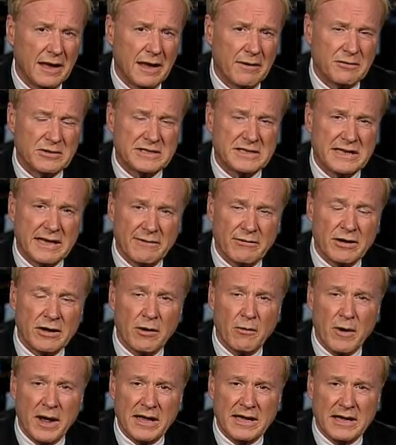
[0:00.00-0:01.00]
it was giving
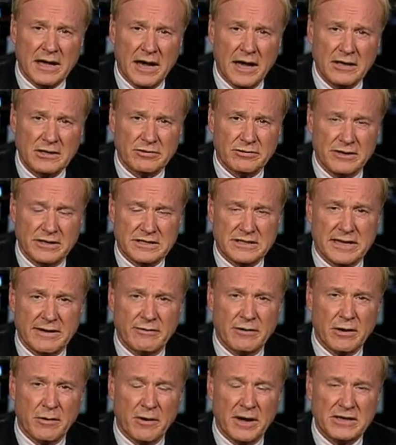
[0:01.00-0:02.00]
away countries,
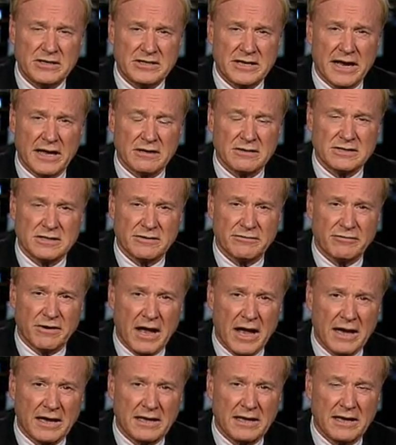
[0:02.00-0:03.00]
giving away
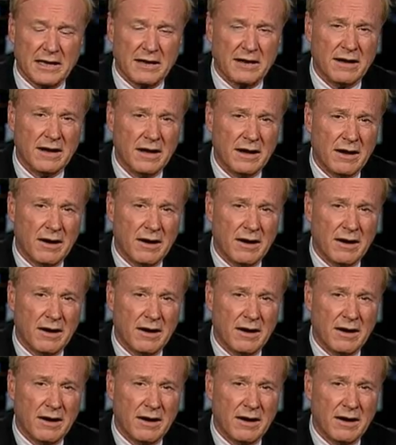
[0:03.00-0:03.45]
Czechoslovakia,